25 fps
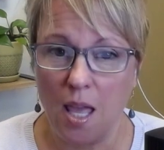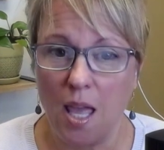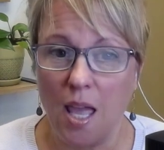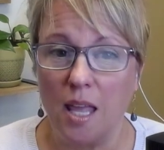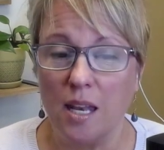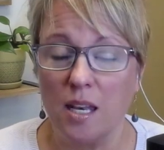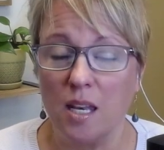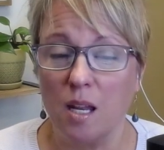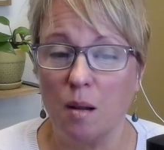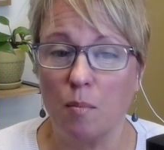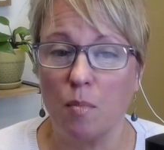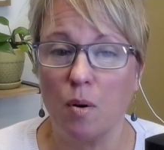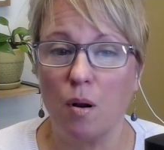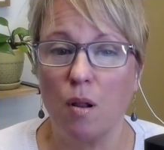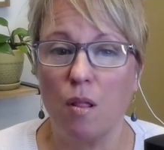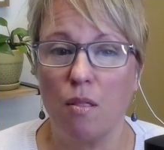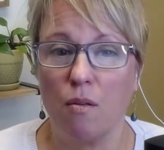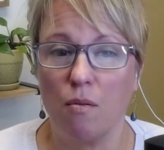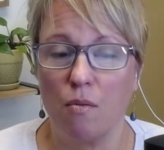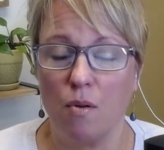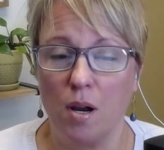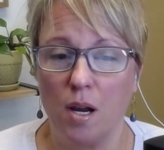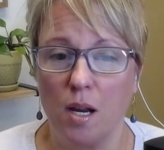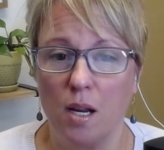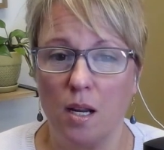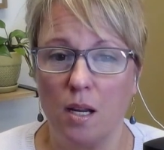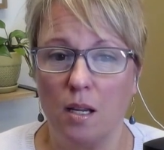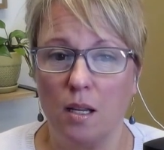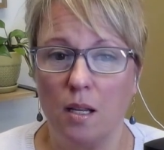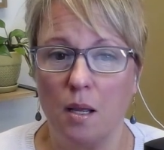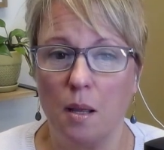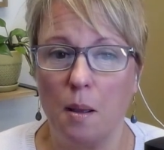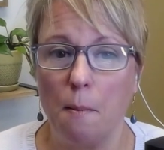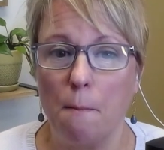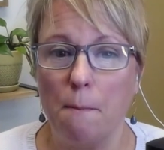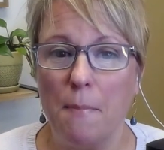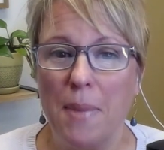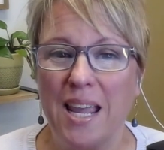And number three,
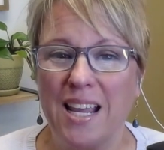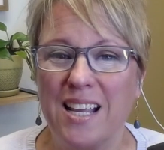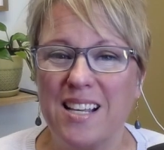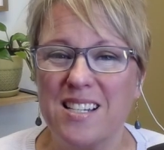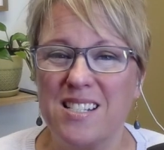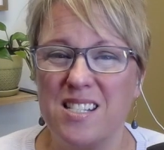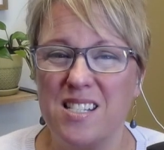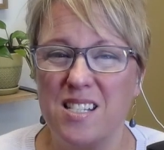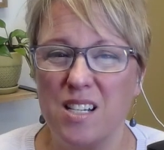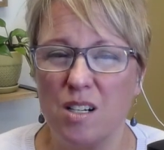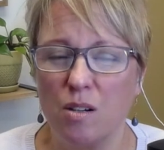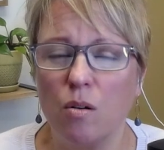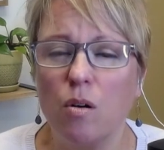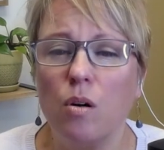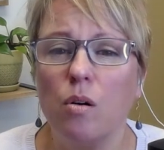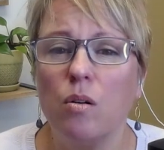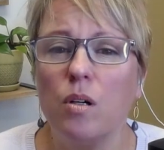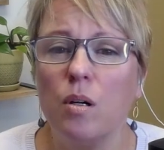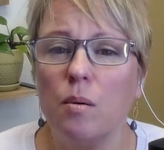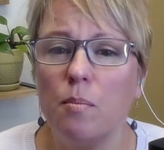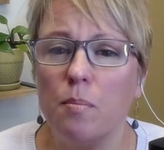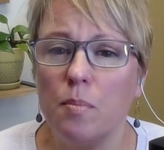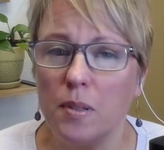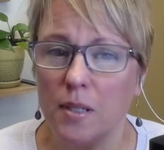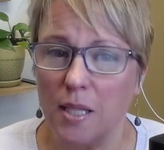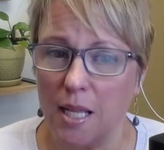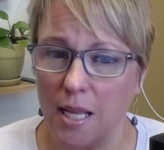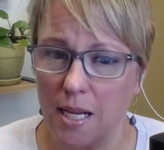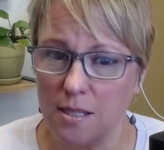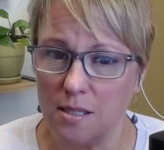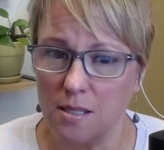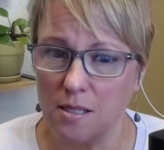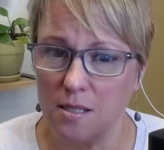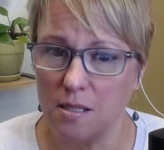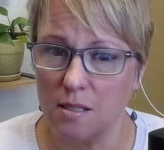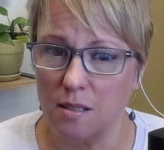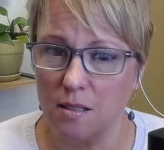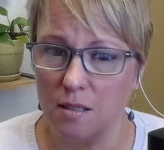make zero
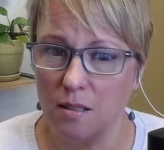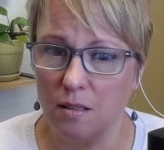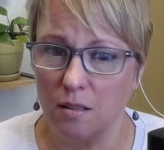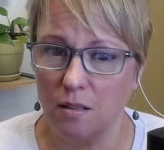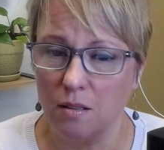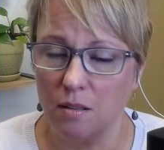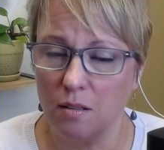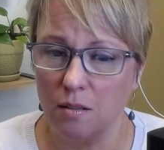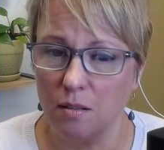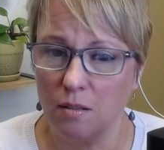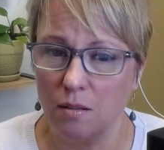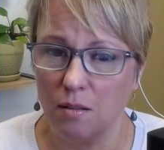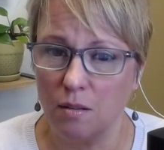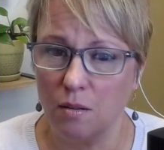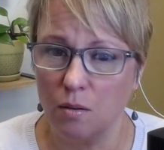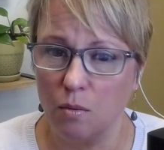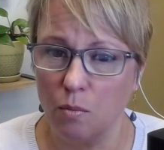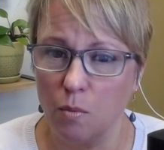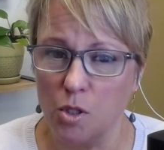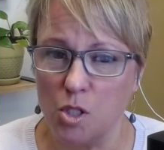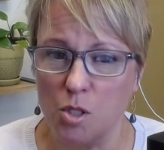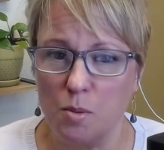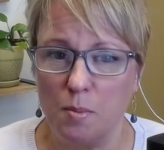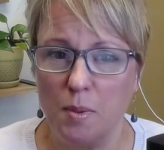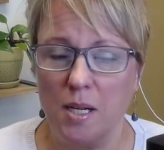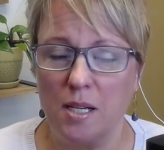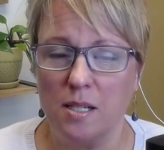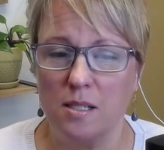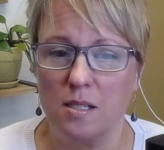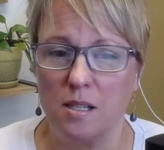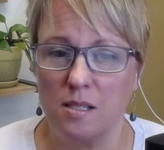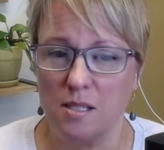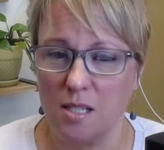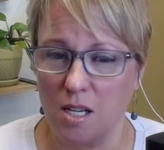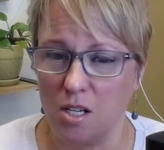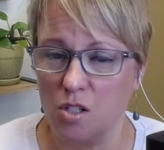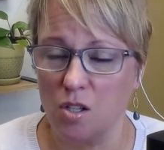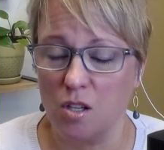complaints, which means
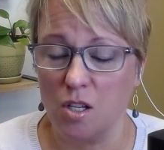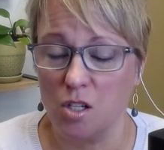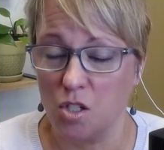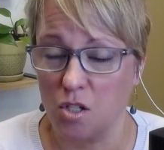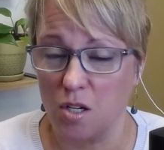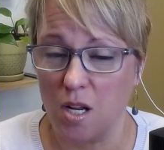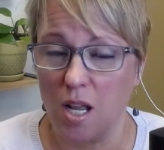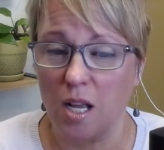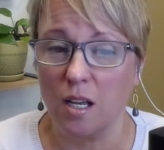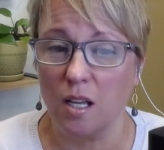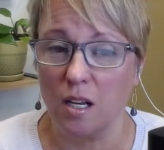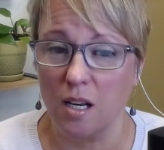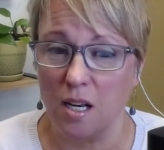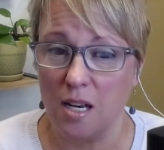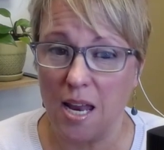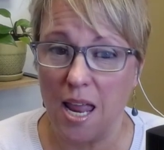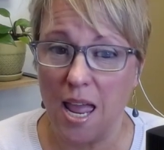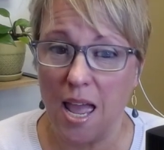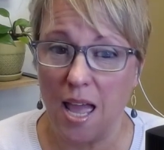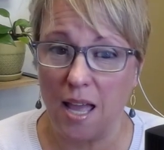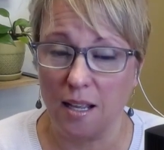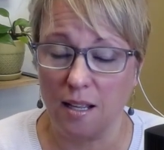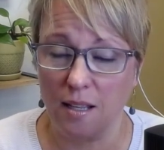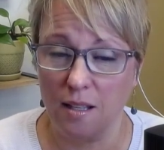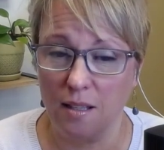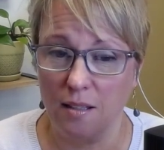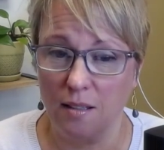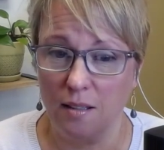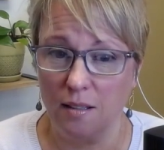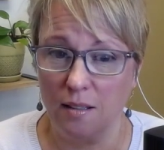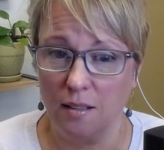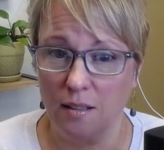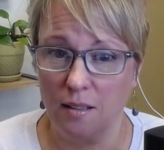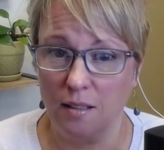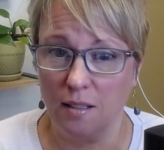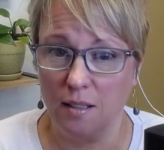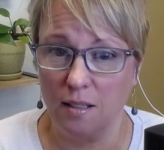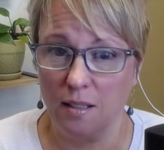essentially that you're not going to nag
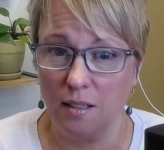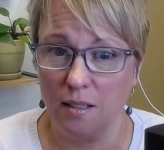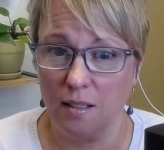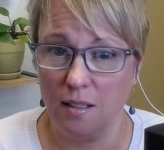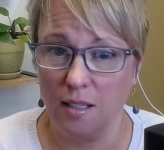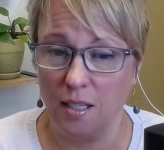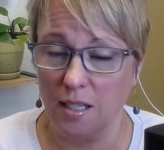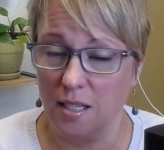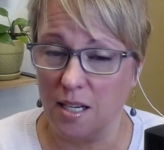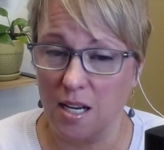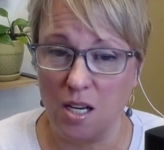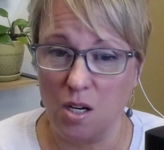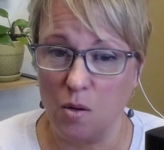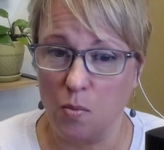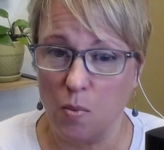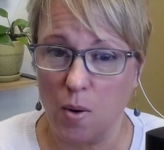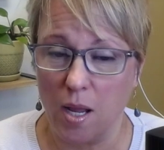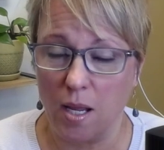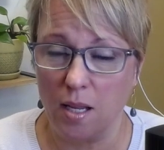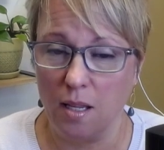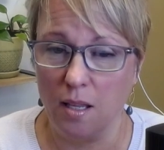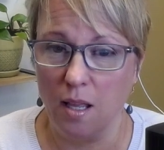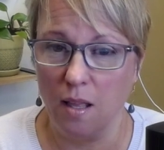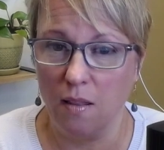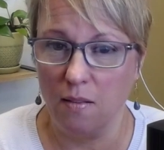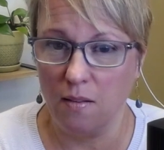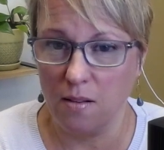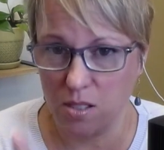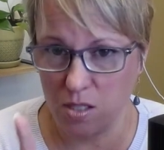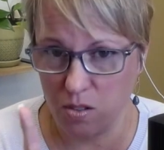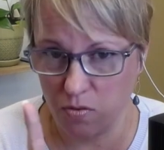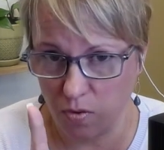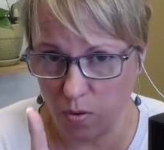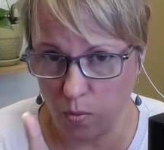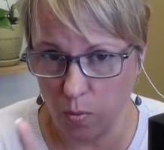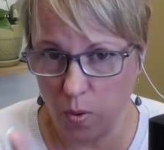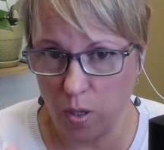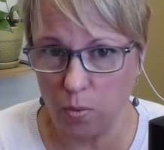in any way. This
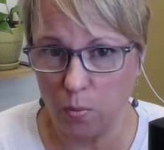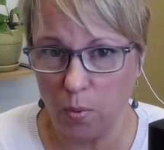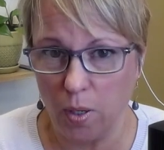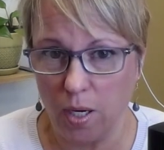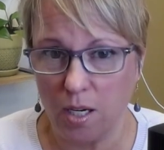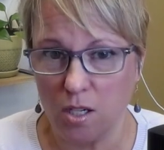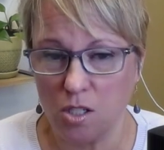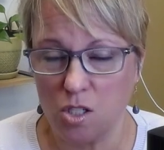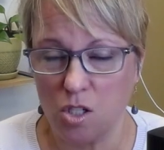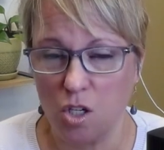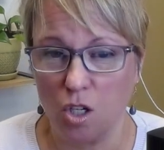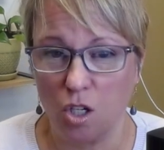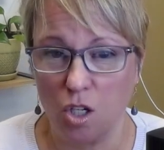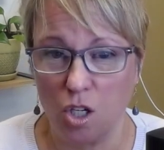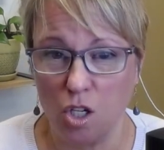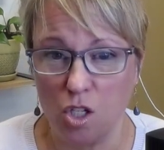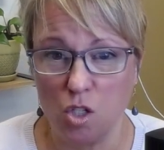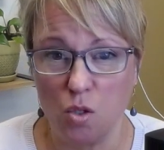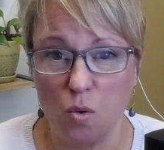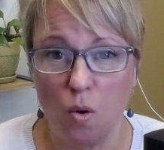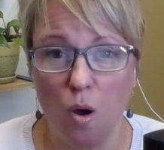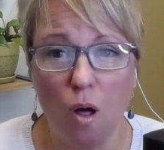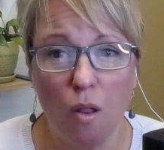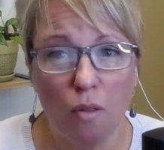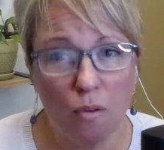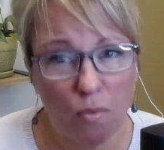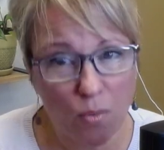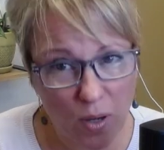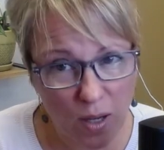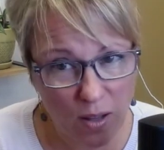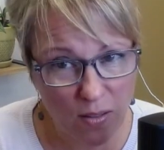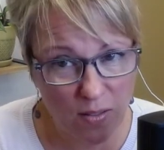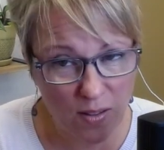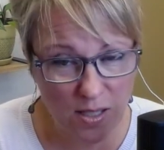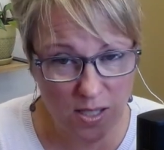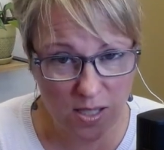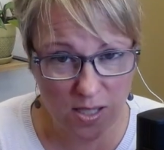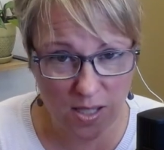is for one week. So you're going to do all three
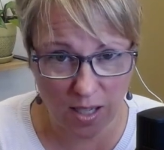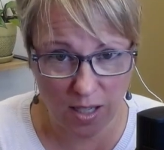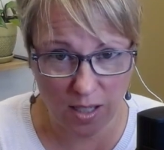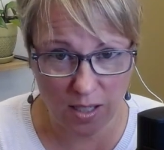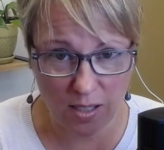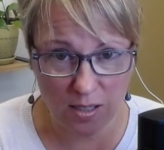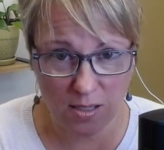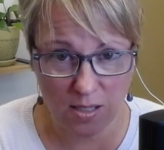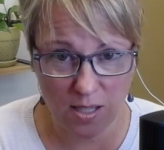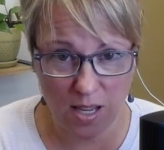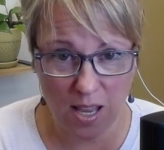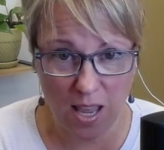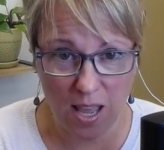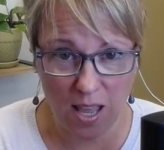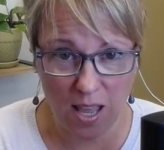of these things